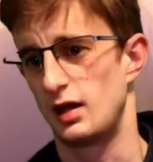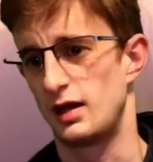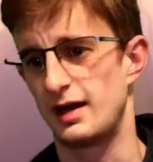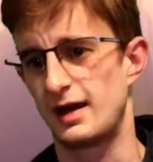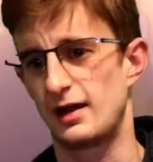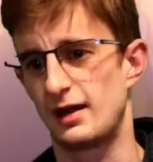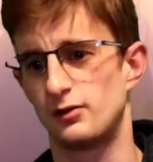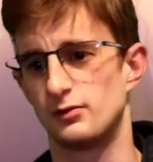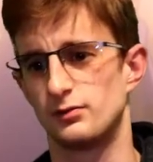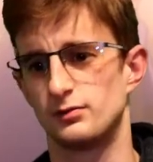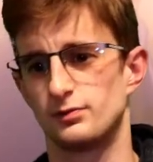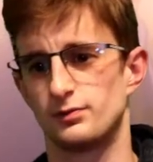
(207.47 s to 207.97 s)

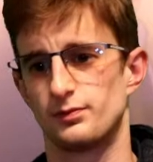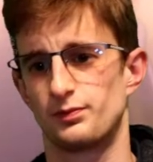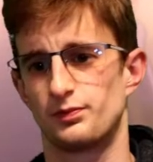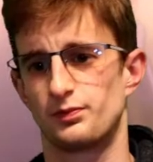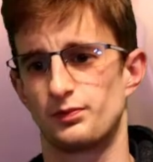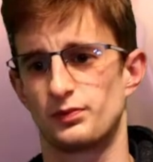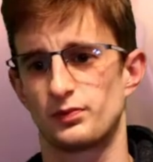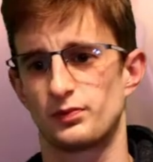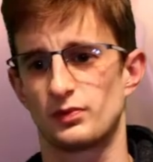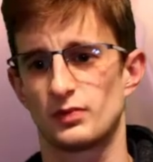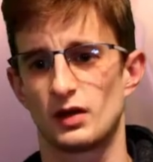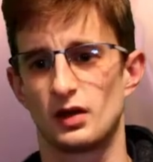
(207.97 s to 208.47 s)
Now,
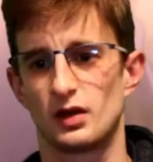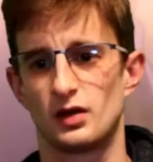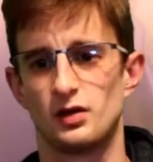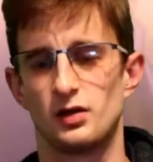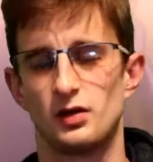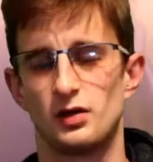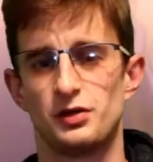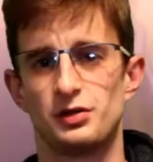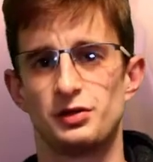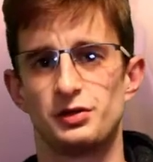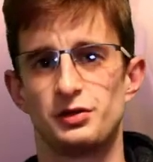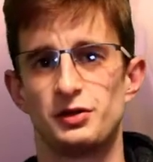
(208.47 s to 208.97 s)

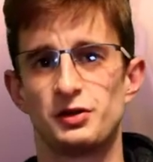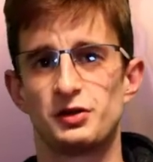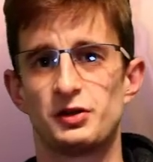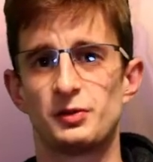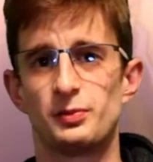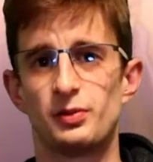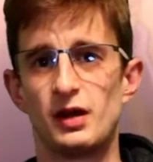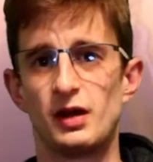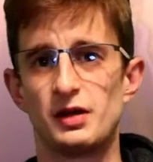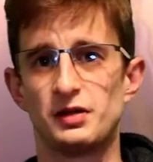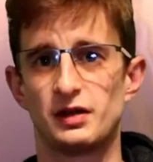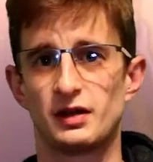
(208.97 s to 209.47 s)
the
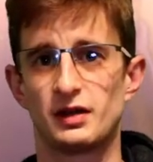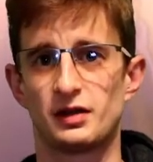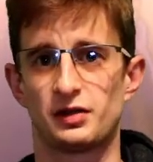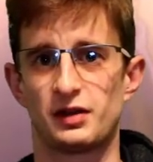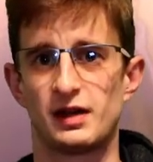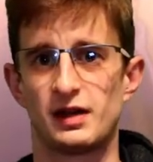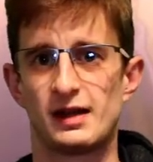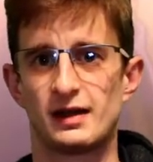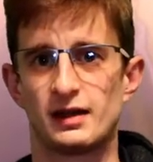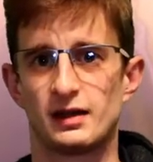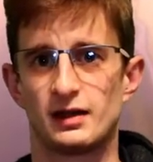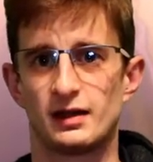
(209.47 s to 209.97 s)
surprising
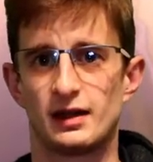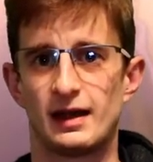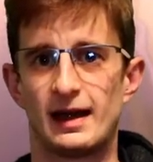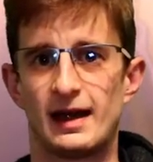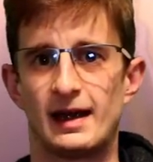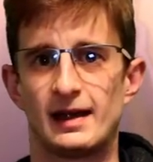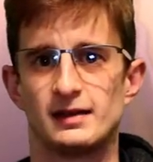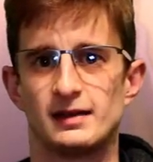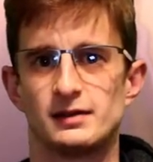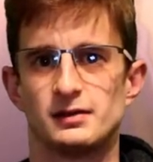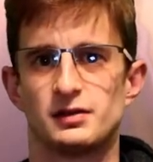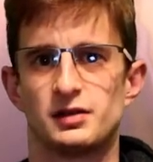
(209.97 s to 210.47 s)
thing
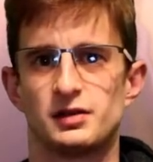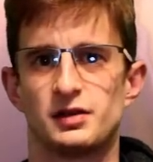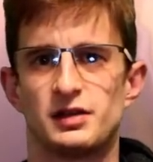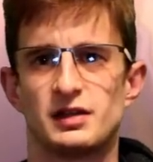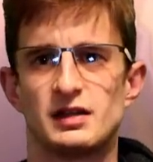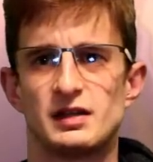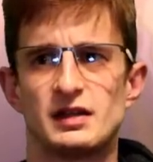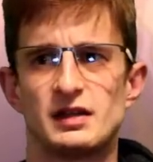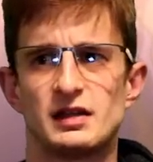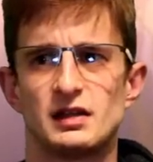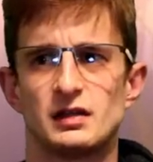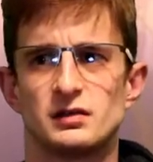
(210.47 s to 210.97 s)
and
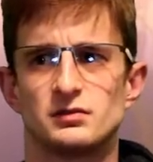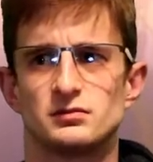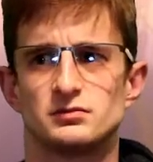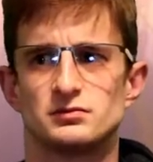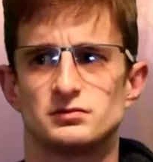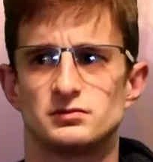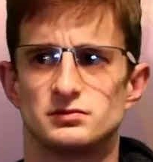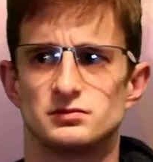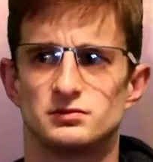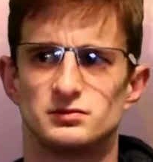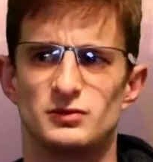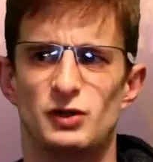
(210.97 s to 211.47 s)
the
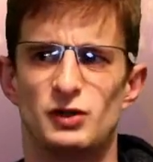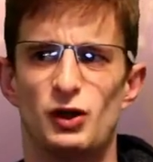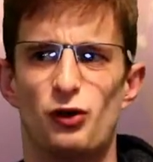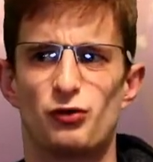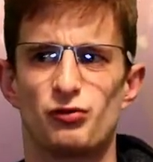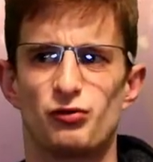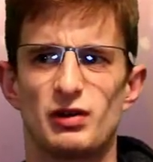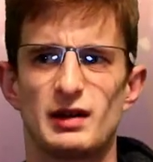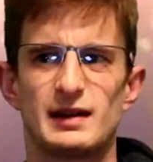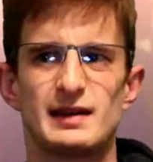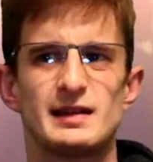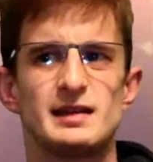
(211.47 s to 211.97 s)

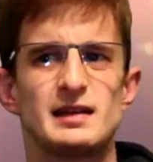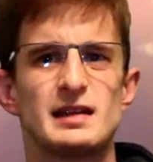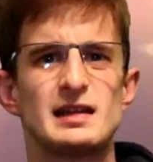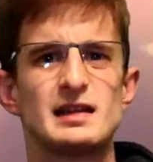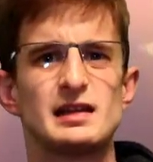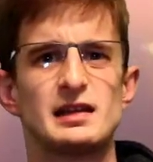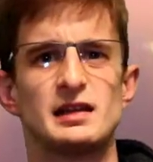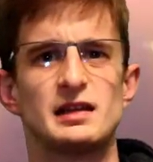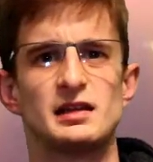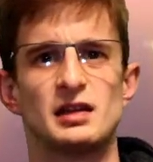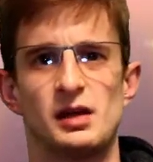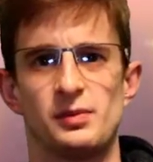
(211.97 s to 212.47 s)
not really
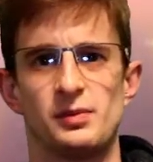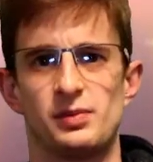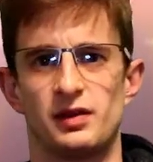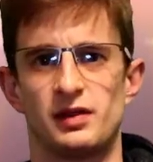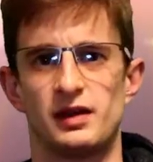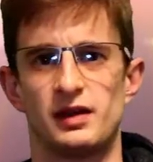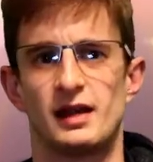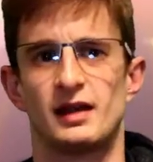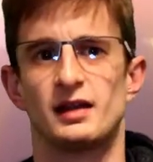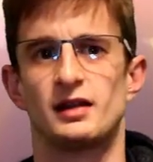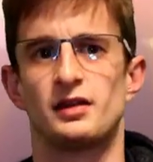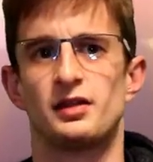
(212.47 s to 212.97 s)
needed type of
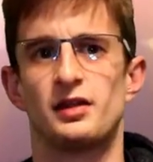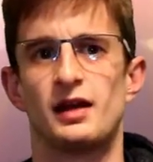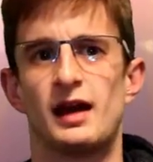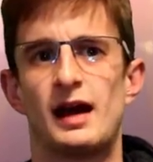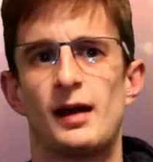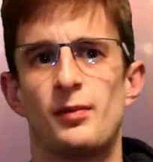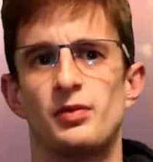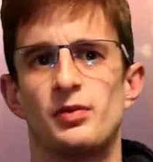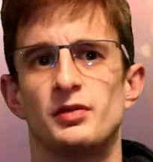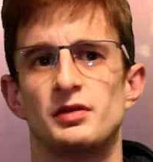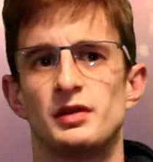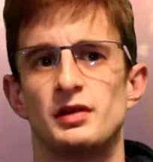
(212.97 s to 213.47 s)
thing that
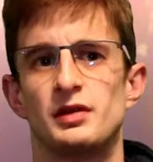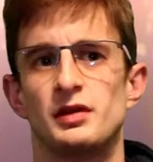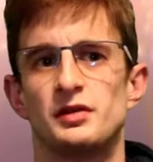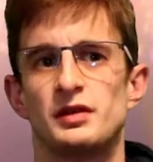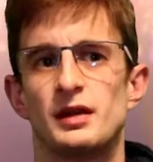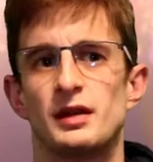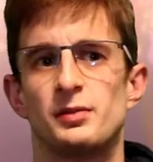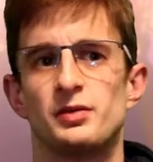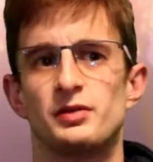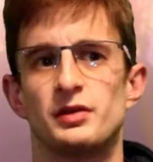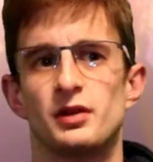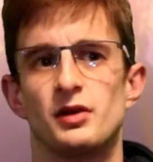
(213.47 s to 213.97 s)
happened in this
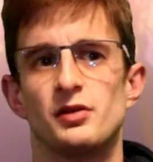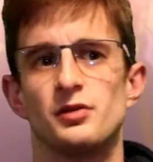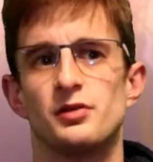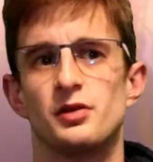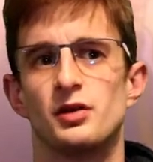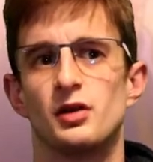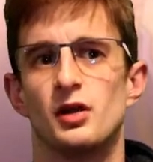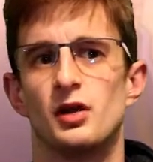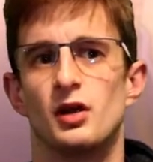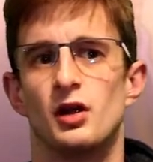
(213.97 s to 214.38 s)
episode